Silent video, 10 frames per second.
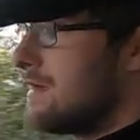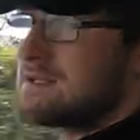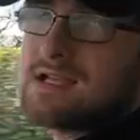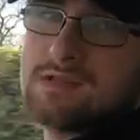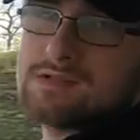Then
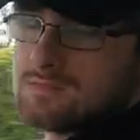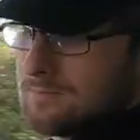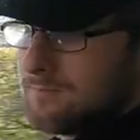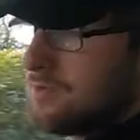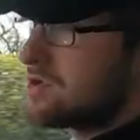to cancel,
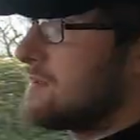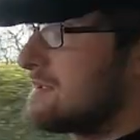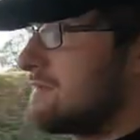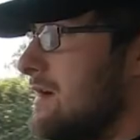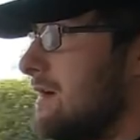push back
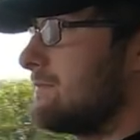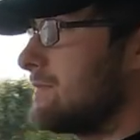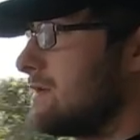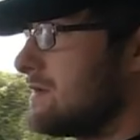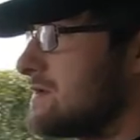to the right,
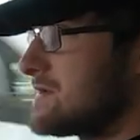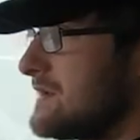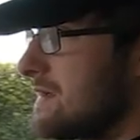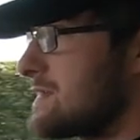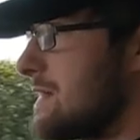just
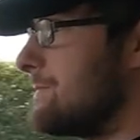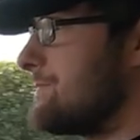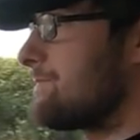like so.